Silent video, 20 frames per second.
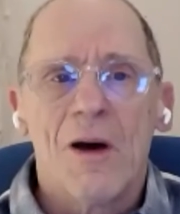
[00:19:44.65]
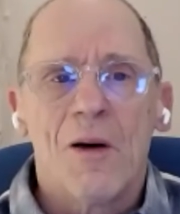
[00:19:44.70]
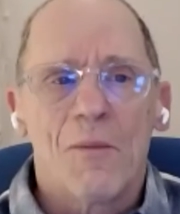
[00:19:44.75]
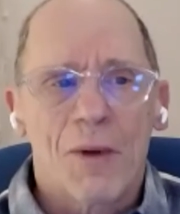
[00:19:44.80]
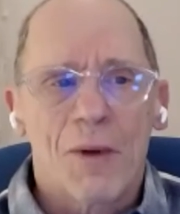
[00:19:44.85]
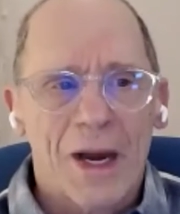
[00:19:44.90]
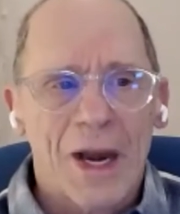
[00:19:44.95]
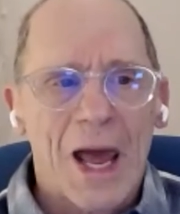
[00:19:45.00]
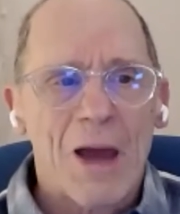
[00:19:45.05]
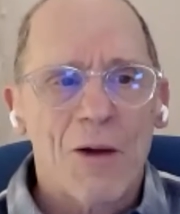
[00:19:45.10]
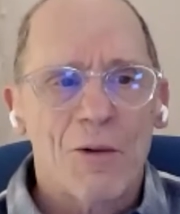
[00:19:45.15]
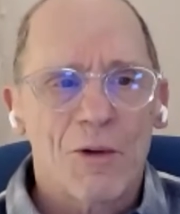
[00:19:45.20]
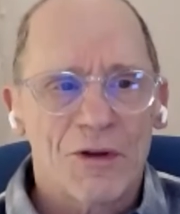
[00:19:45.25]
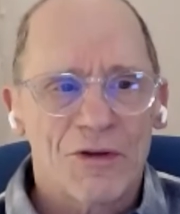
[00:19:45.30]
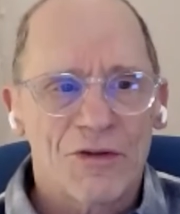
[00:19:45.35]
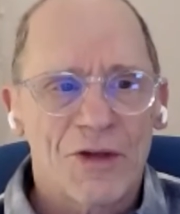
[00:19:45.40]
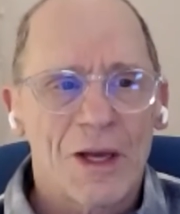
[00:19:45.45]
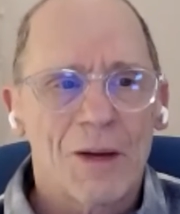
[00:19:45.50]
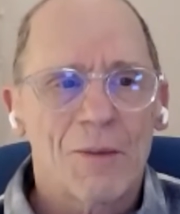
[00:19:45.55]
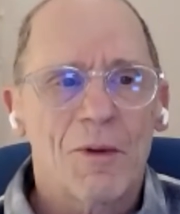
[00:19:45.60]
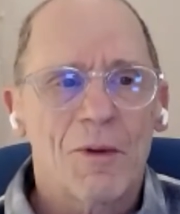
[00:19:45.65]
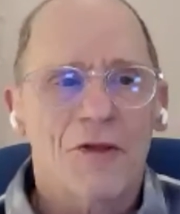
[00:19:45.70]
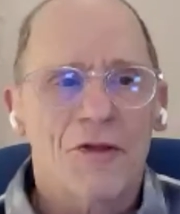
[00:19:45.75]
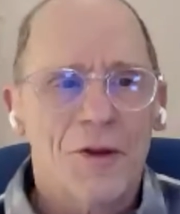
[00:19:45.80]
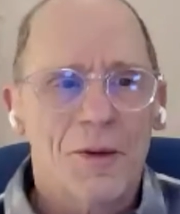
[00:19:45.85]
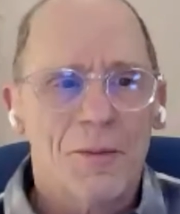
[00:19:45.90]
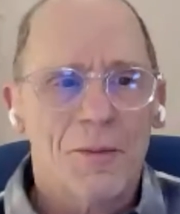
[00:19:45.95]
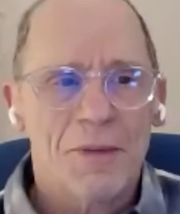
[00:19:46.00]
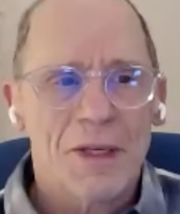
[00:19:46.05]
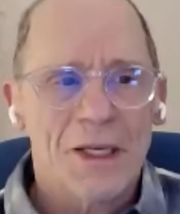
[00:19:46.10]
but I was able
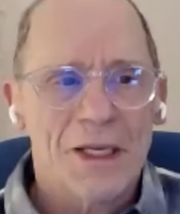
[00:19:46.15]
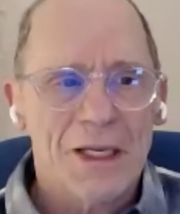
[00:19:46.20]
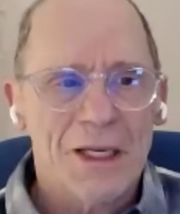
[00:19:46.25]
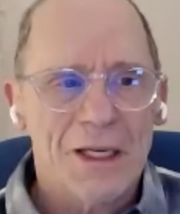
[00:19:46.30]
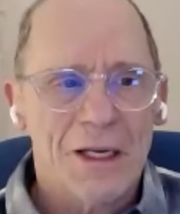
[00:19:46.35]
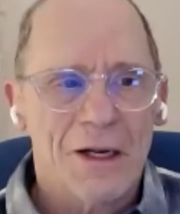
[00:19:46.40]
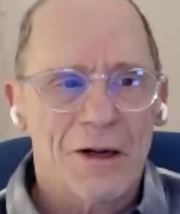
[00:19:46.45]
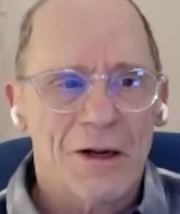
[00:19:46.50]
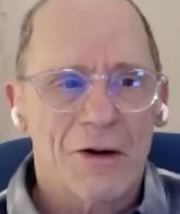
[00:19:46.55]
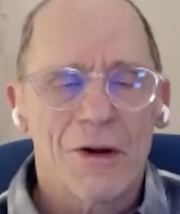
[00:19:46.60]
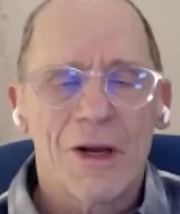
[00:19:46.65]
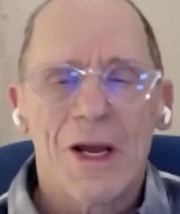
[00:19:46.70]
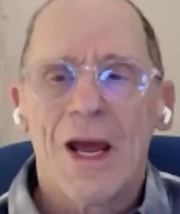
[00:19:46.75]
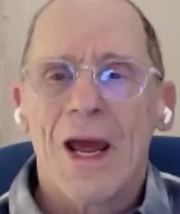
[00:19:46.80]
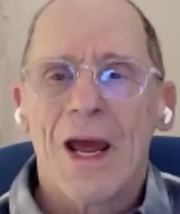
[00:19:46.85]
to be here.